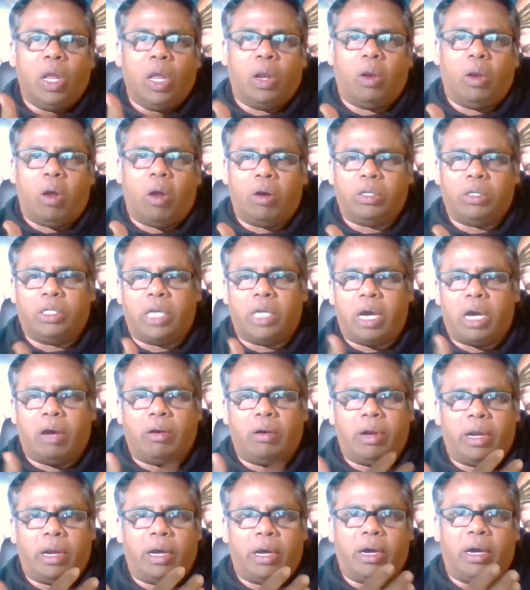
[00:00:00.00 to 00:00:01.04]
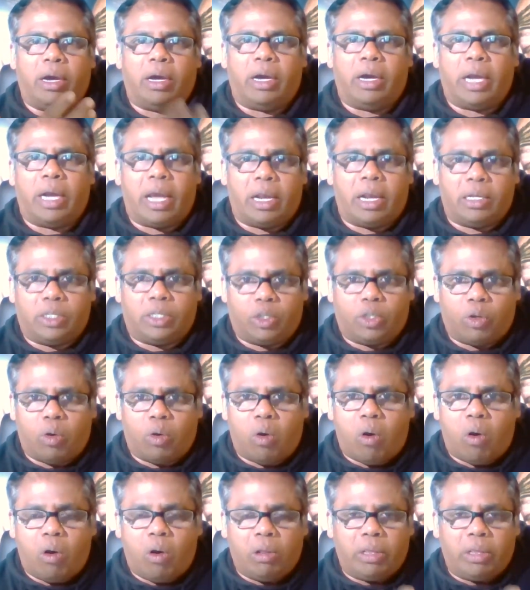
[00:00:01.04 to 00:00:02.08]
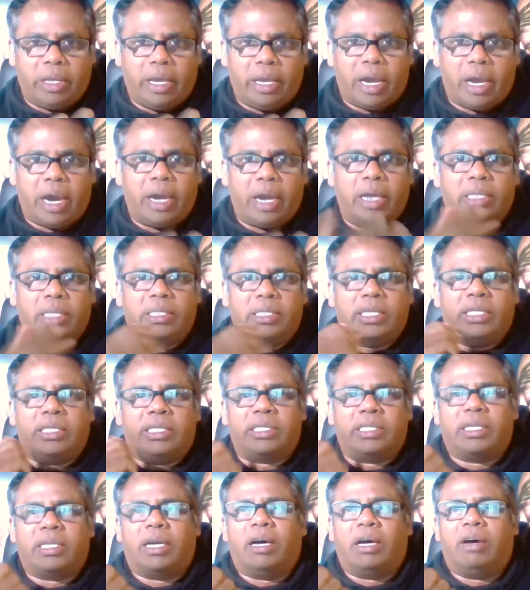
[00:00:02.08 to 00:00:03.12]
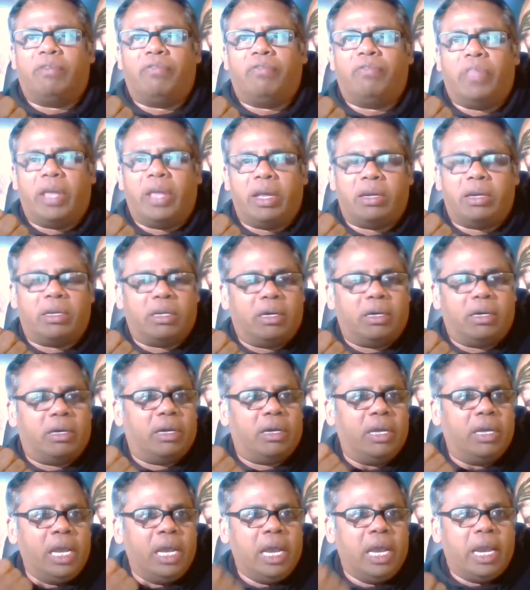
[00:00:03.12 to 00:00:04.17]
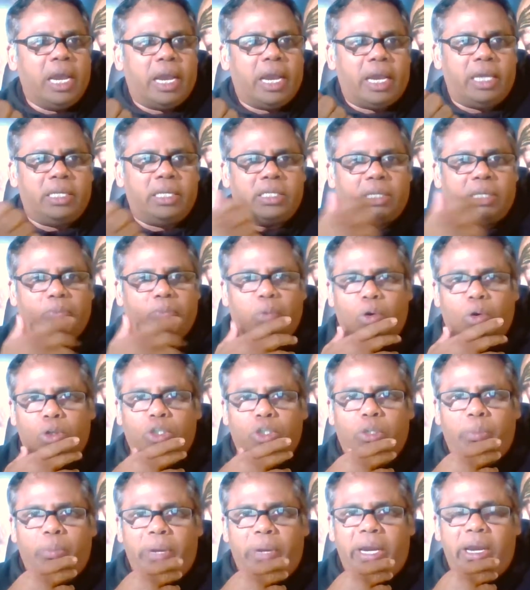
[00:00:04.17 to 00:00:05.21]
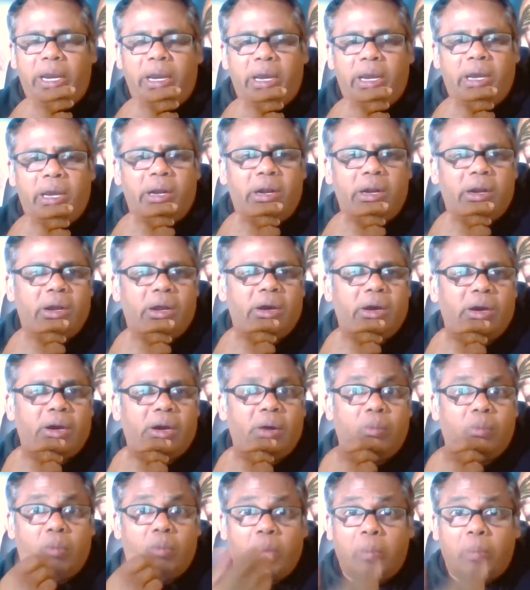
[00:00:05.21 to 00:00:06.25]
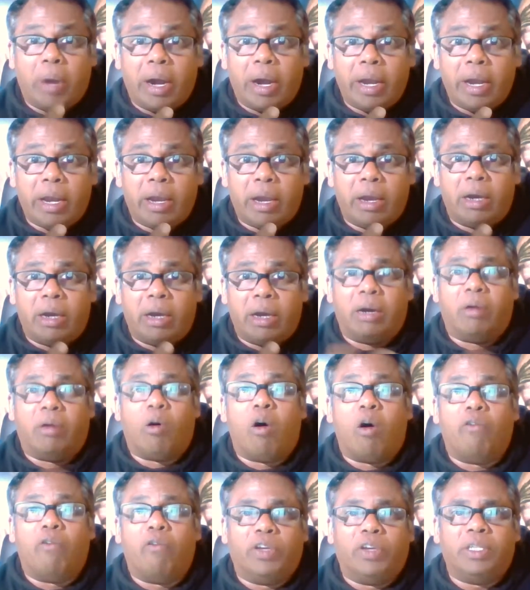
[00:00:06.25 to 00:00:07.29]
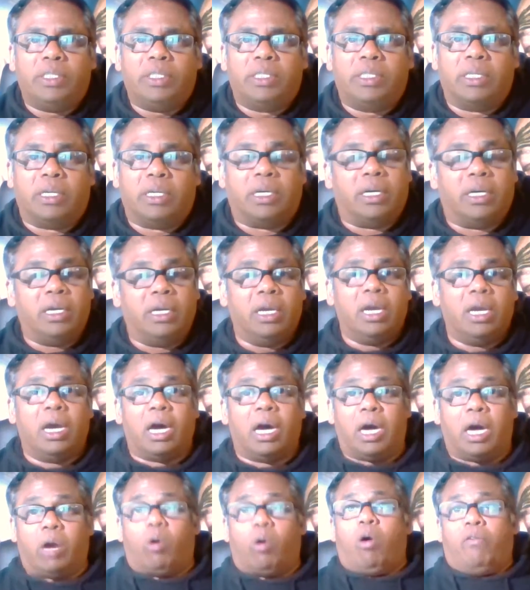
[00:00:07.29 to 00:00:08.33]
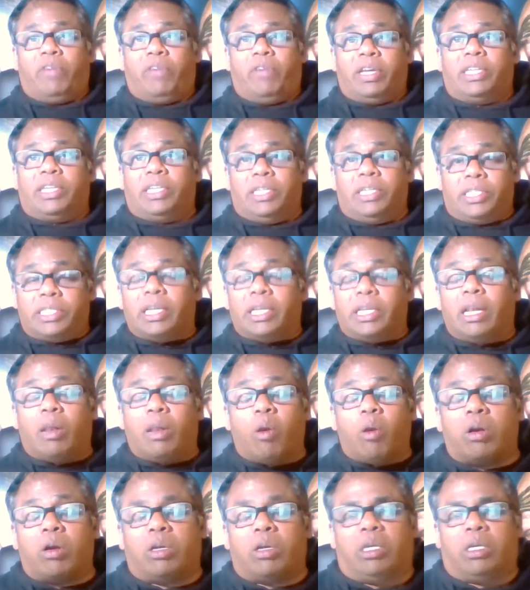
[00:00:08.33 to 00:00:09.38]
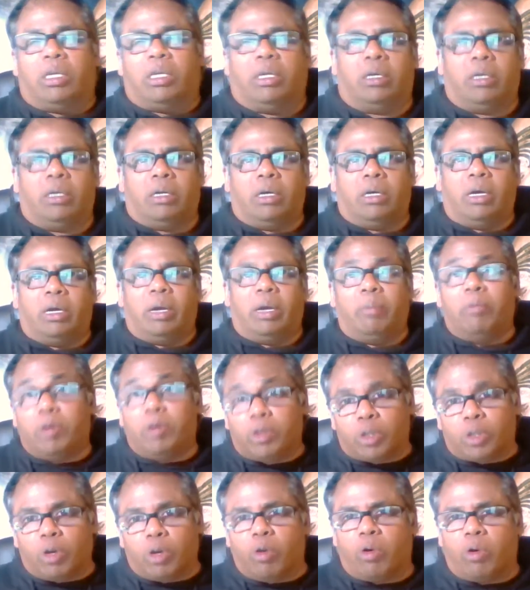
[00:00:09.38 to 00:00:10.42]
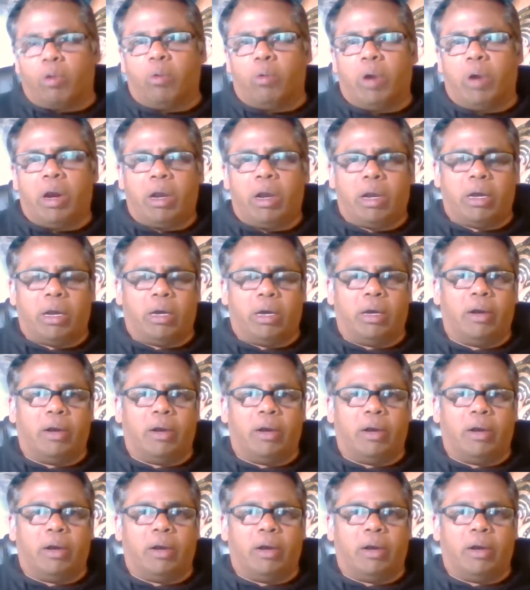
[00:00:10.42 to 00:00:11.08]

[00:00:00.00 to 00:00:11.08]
lockdown, and so all the INZ staff that is supposed to be in Mumbai office are obviously still not able to go to work.